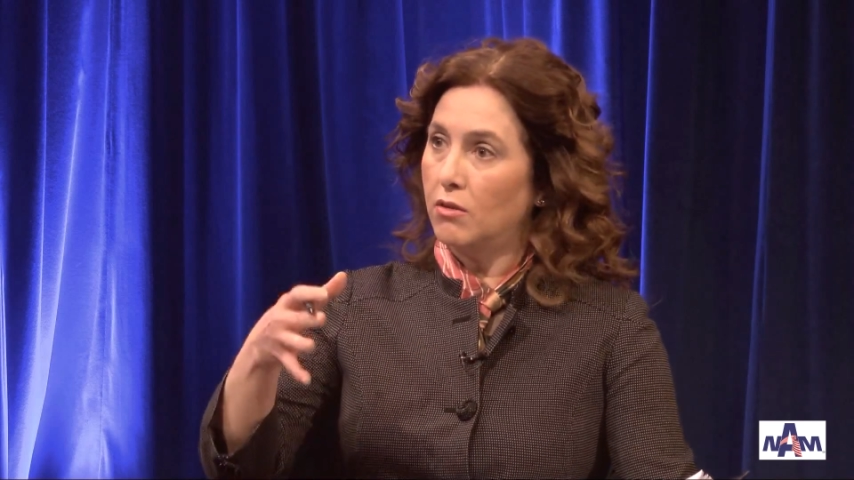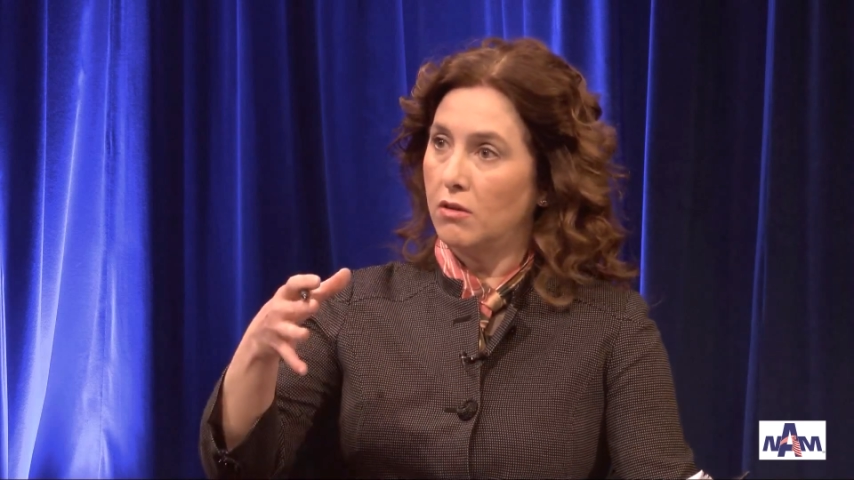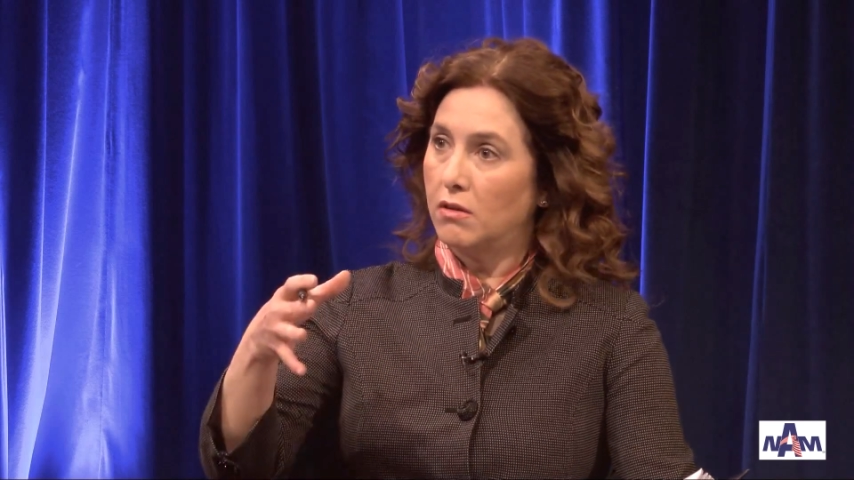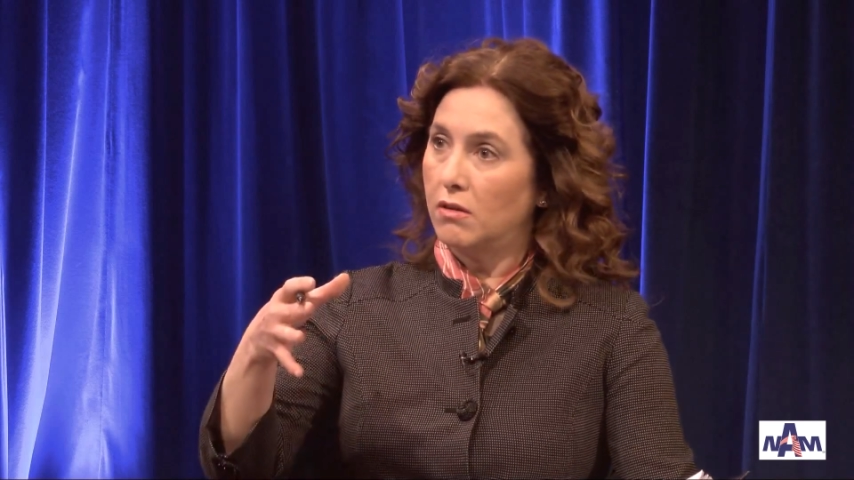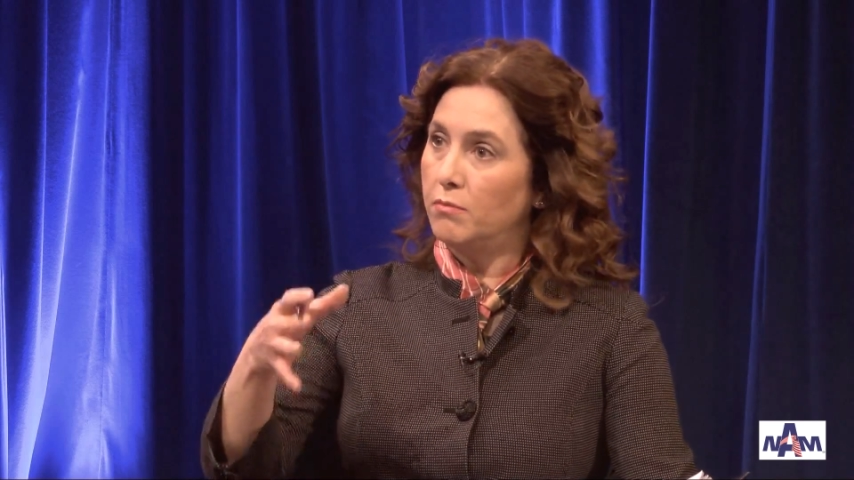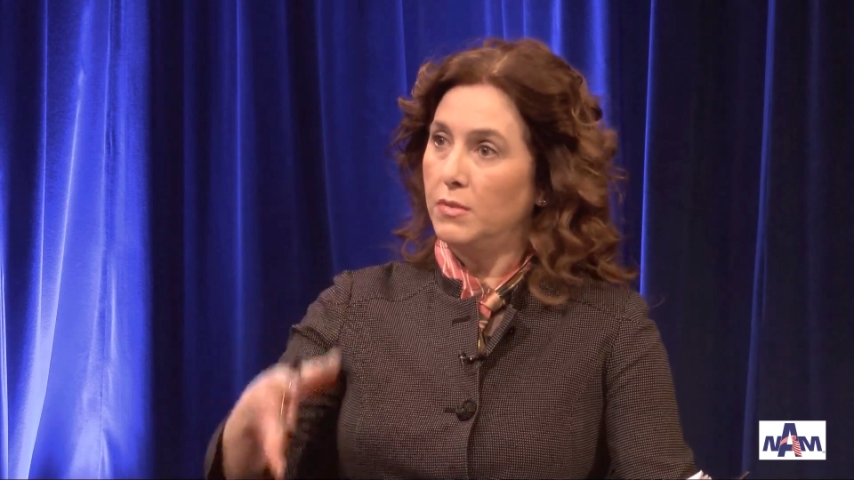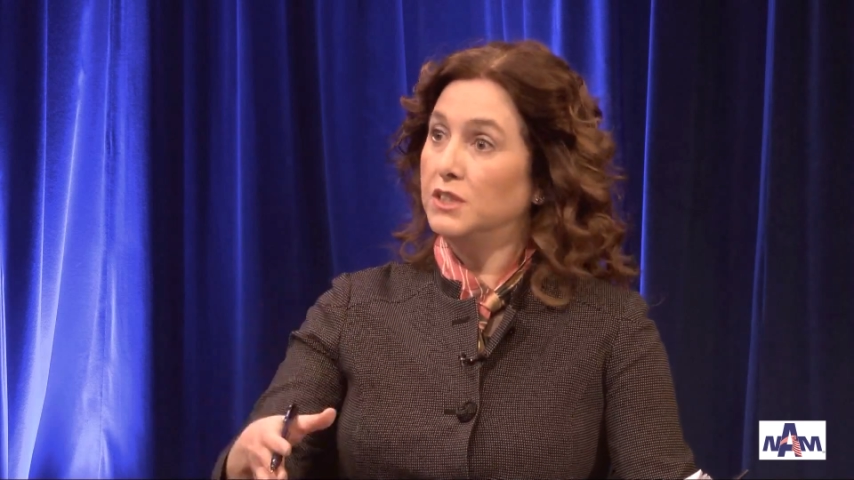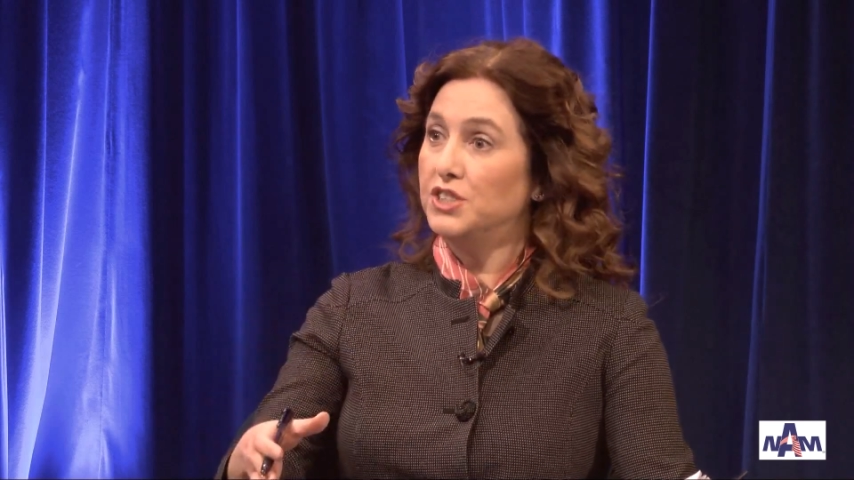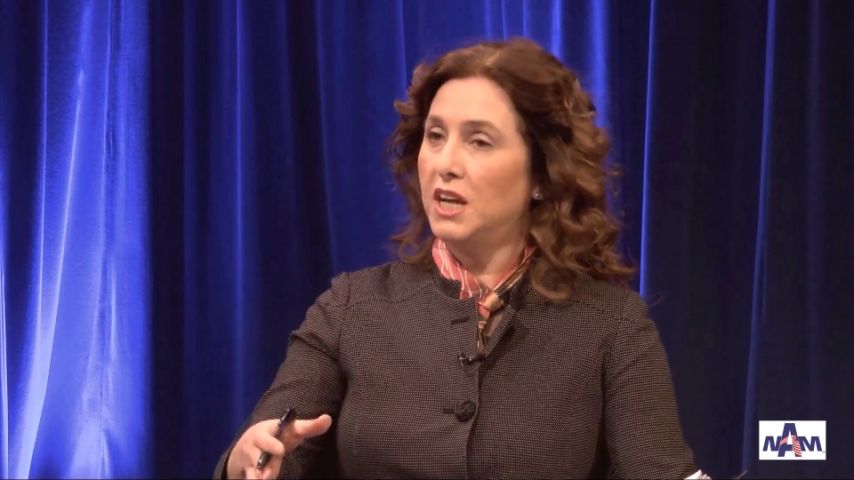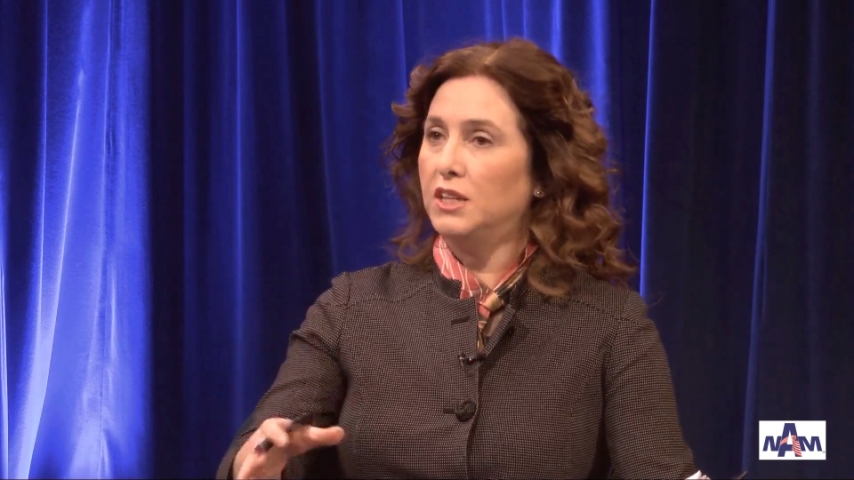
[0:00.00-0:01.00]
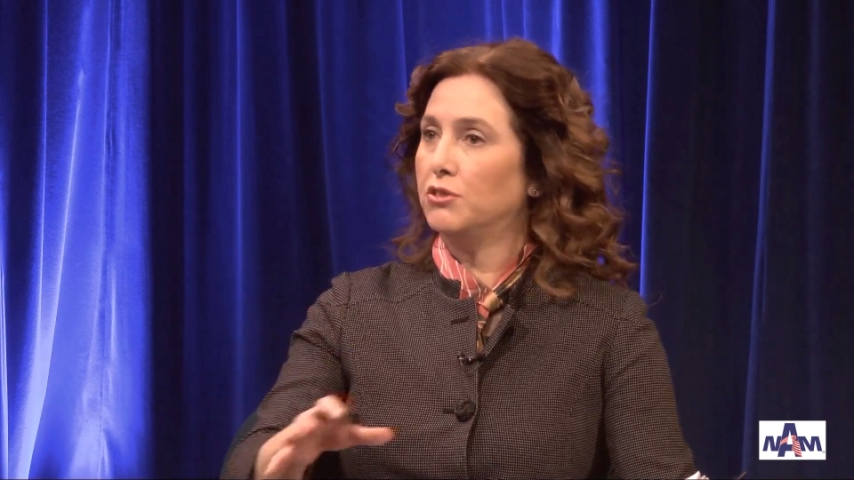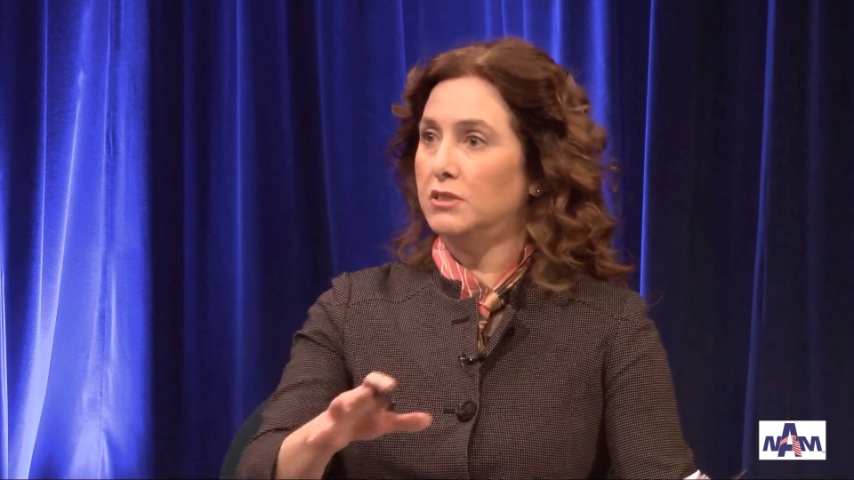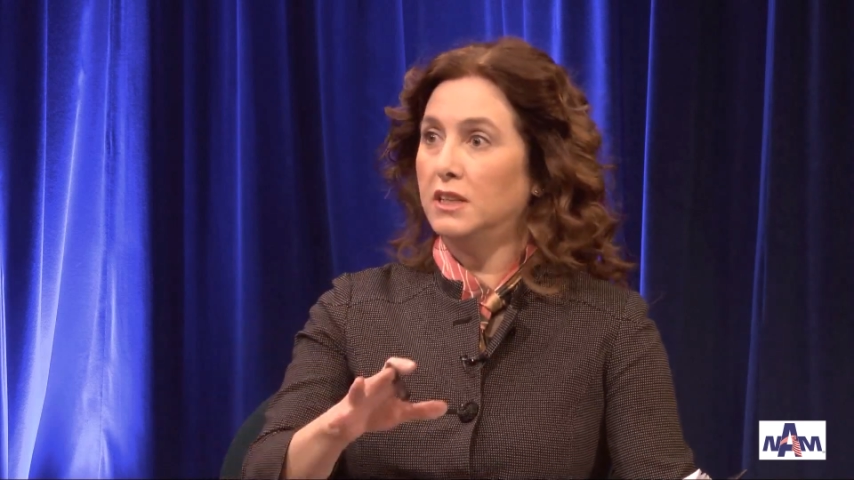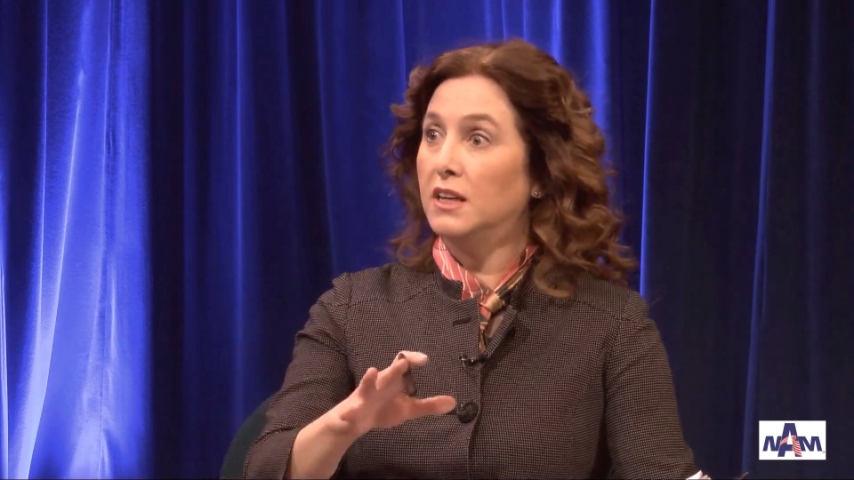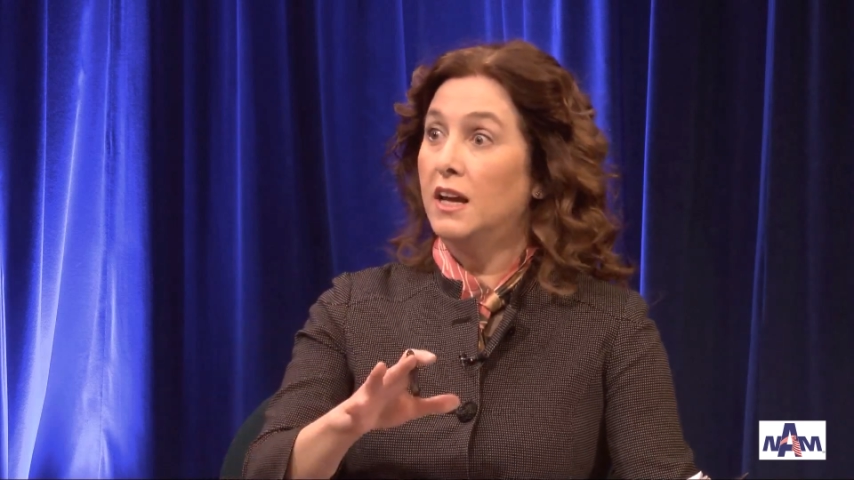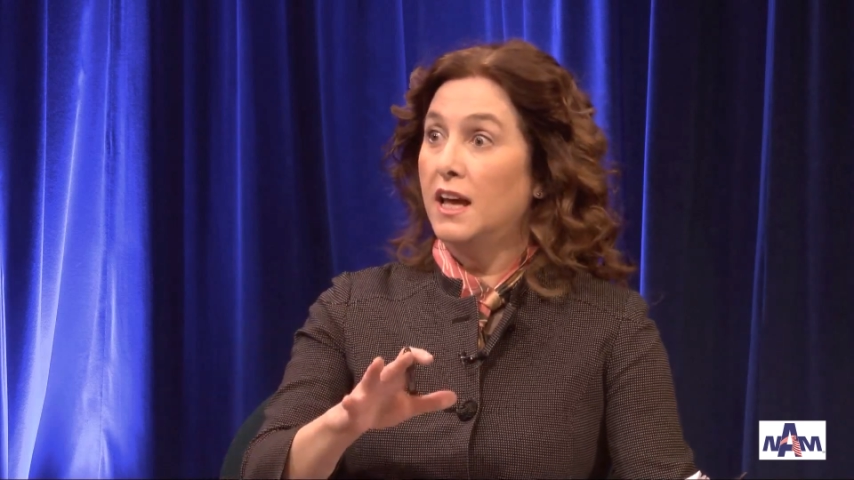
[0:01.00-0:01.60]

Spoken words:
or mid-January,